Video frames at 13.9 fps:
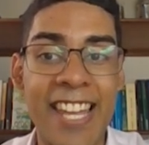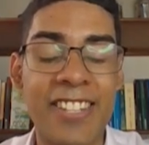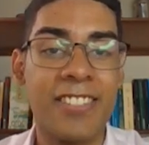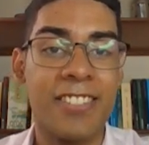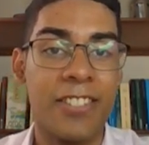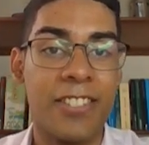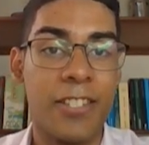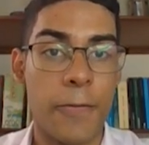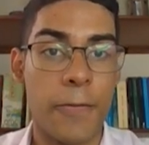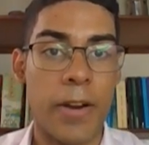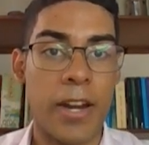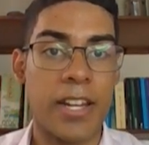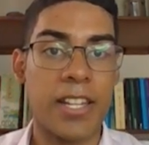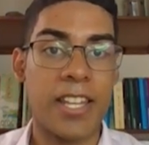in
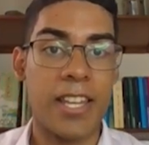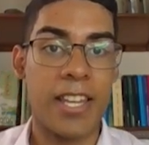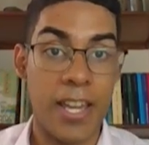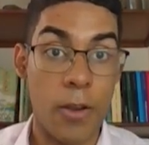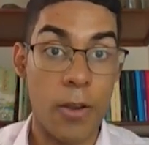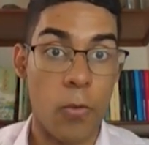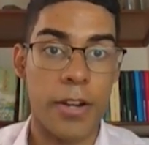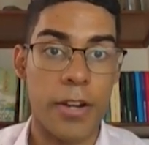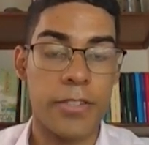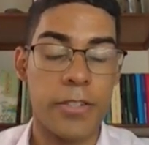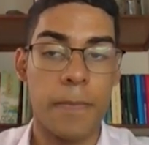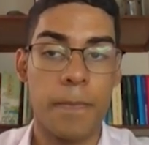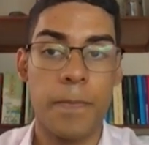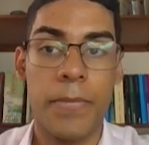different
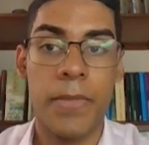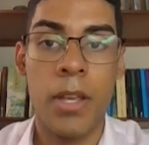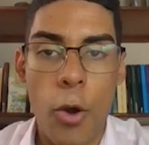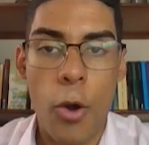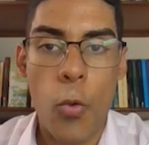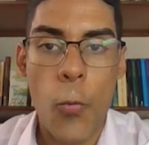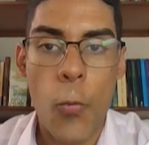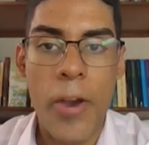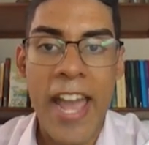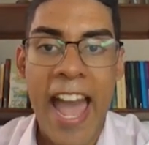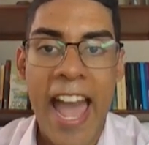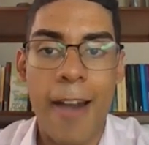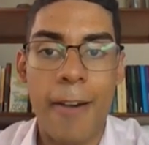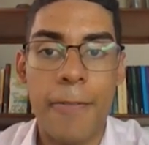keywords. So
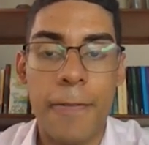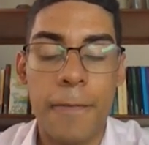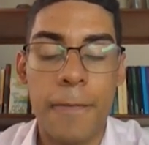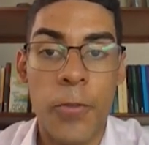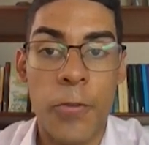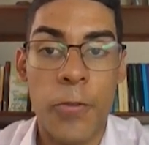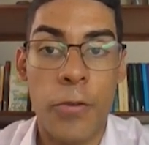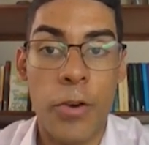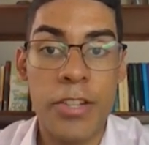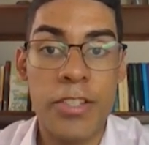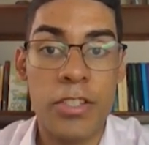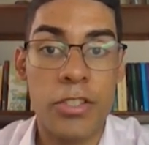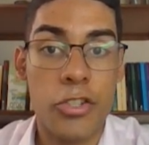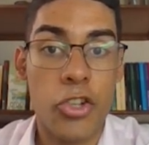we have
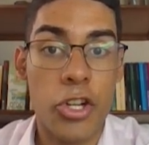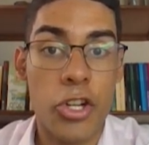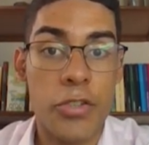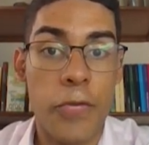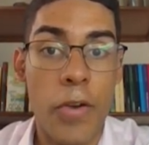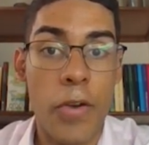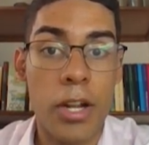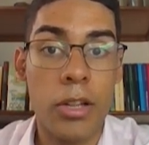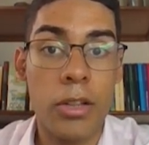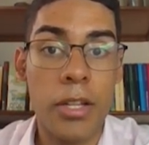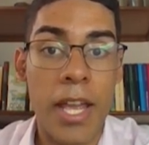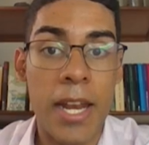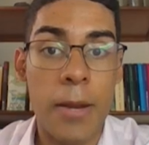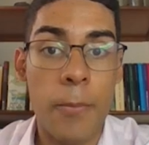first the search
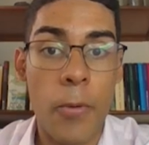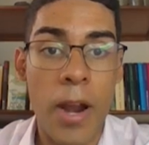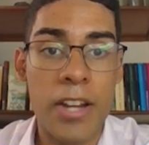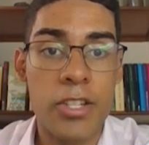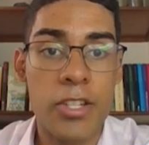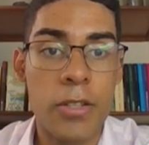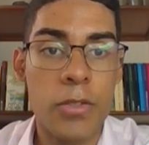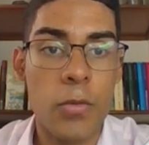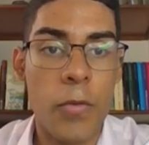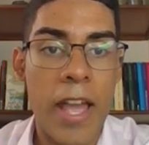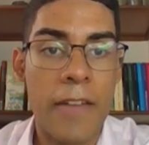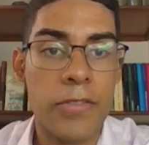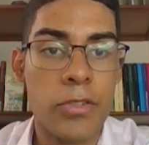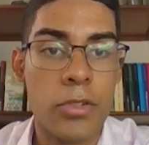funnel and
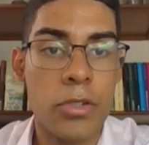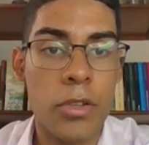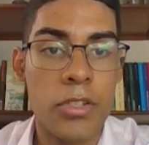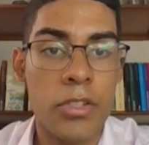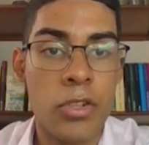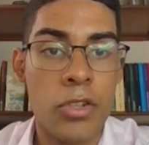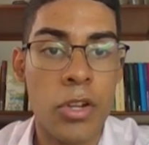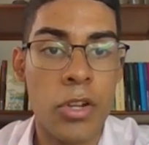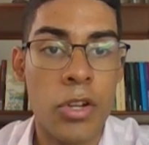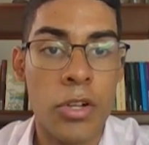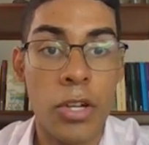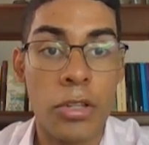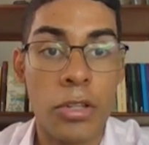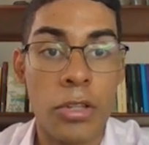impressions, we have
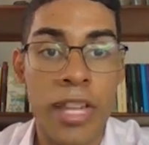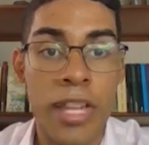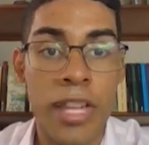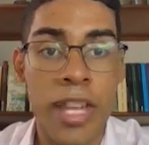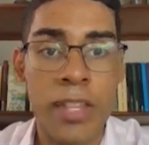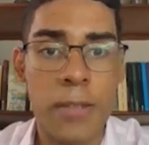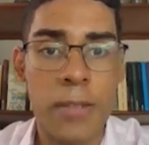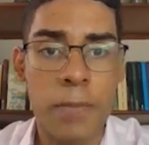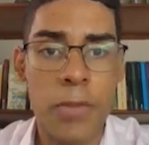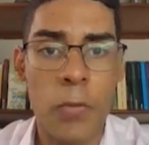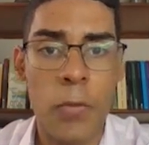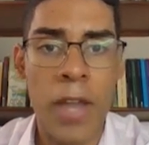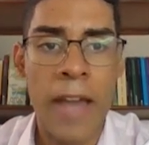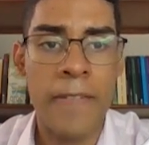search funnel clicks,
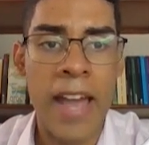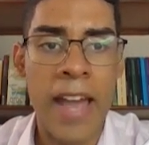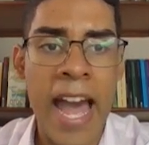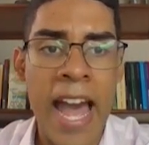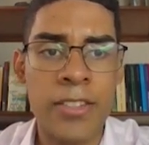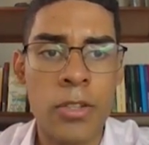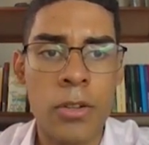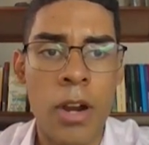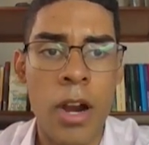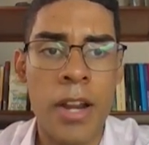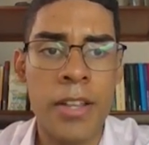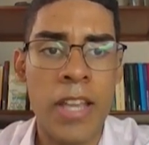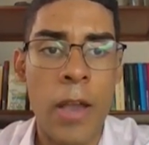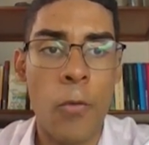we have add to
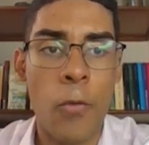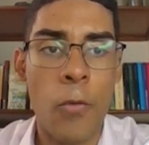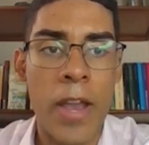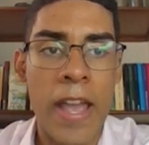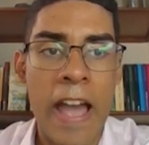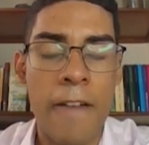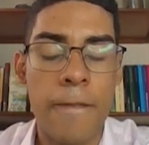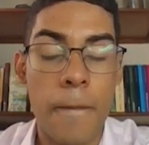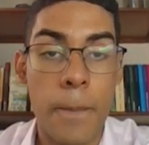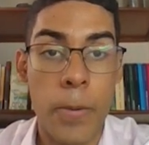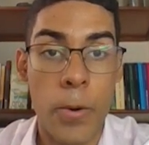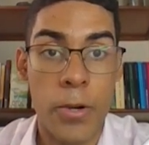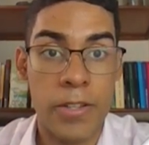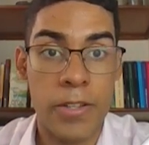carts, and we have
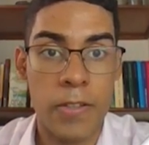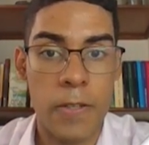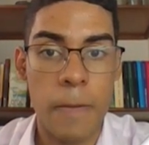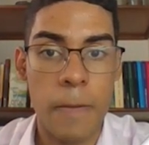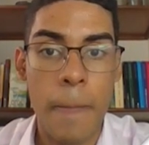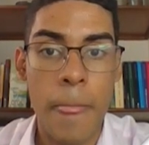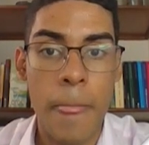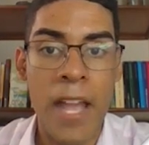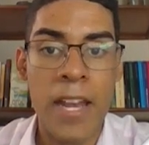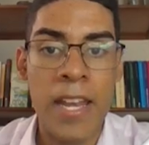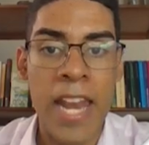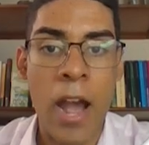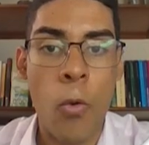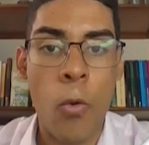purchases.
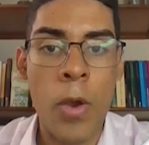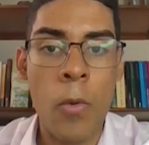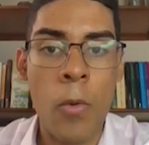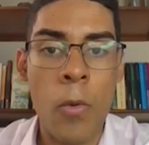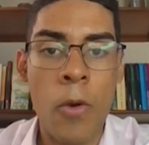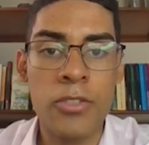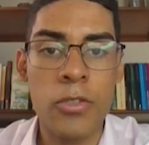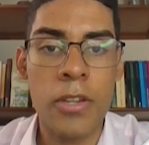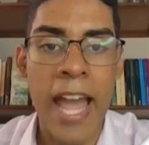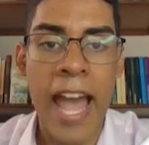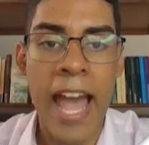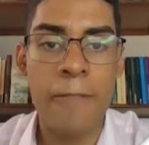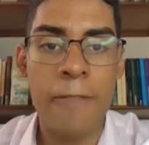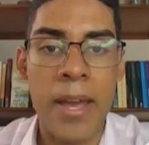Now, we want to
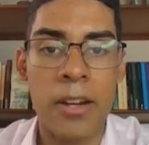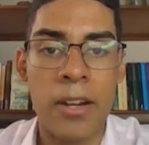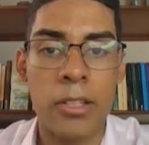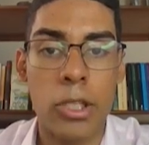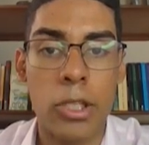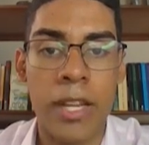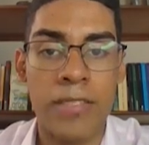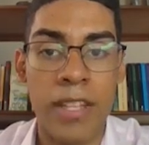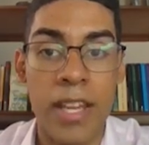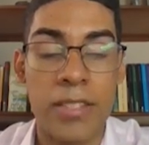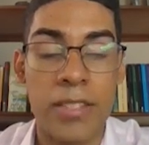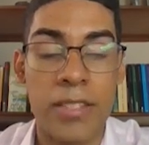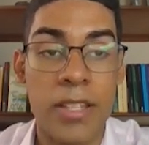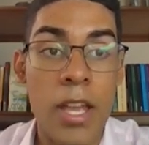get a better look
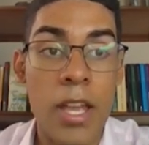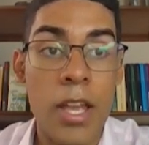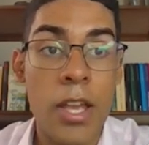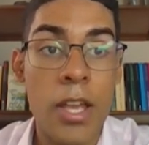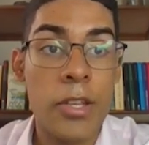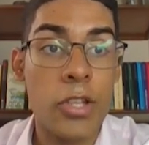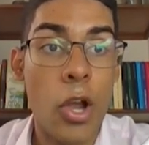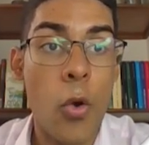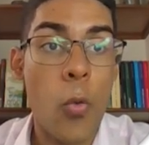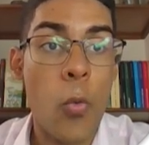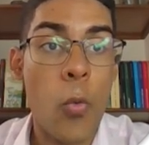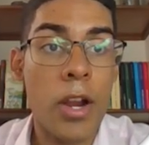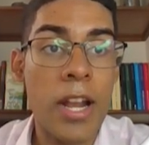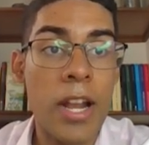at this.
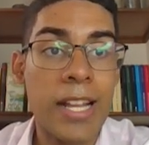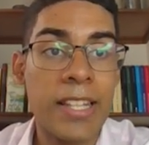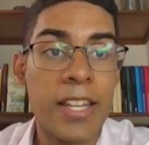So we're